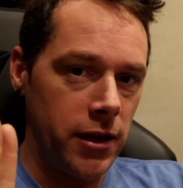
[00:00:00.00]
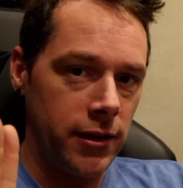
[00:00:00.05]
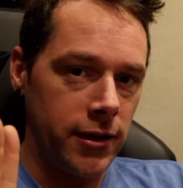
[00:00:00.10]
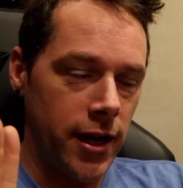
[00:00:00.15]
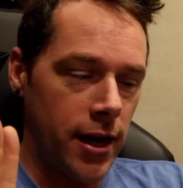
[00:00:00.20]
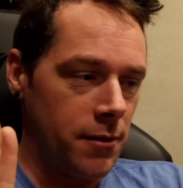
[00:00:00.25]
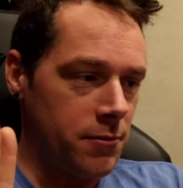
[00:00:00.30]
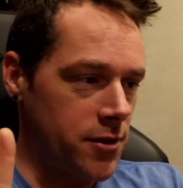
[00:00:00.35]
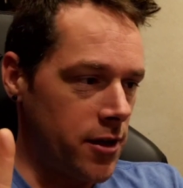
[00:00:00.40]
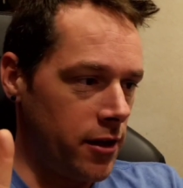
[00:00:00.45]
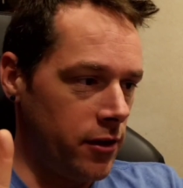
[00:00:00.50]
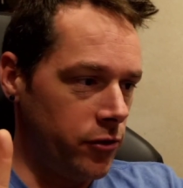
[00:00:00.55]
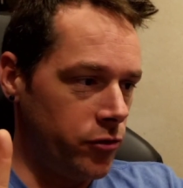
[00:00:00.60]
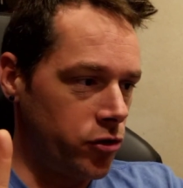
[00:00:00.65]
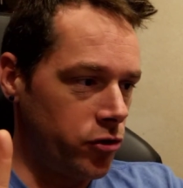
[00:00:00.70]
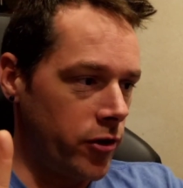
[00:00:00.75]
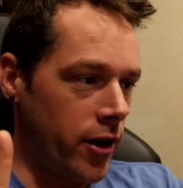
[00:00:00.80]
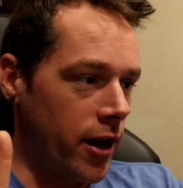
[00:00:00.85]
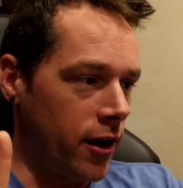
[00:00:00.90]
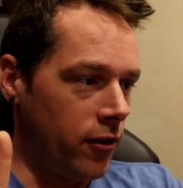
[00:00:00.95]
times, I lose
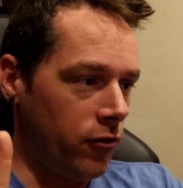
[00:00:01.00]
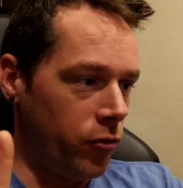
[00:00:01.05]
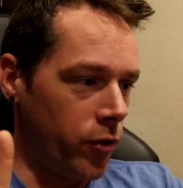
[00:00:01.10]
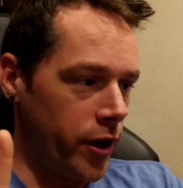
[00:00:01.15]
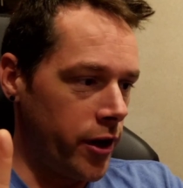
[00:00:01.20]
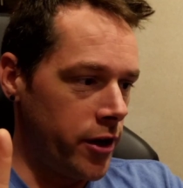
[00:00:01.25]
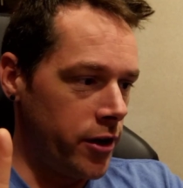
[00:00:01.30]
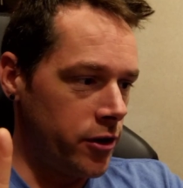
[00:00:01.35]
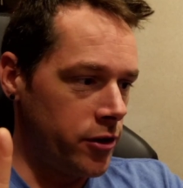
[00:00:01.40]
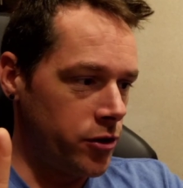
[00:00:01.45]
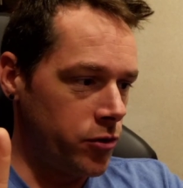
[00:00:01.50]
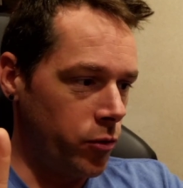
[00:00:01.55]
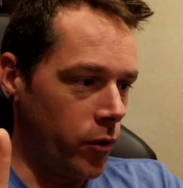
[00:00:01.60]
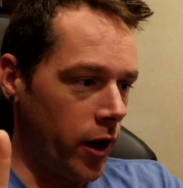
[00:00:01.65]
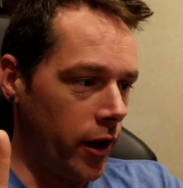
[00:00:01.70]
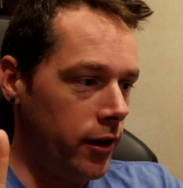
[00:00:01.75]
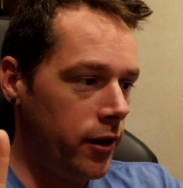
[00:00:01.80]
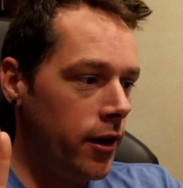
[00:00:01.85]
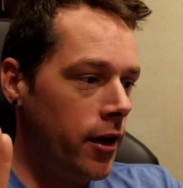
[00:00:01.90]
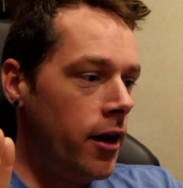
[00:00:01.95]
track of what year is what.